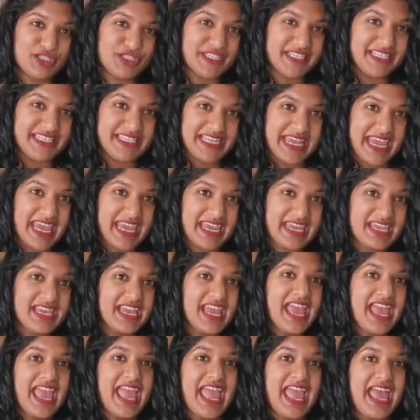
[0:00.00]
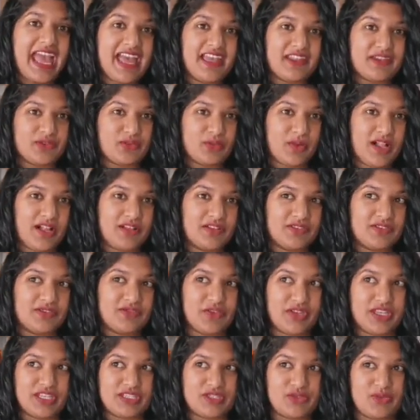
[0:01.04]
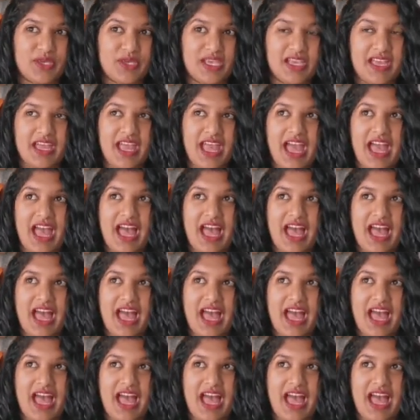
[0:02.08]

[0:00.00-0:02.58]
today and well, for this week.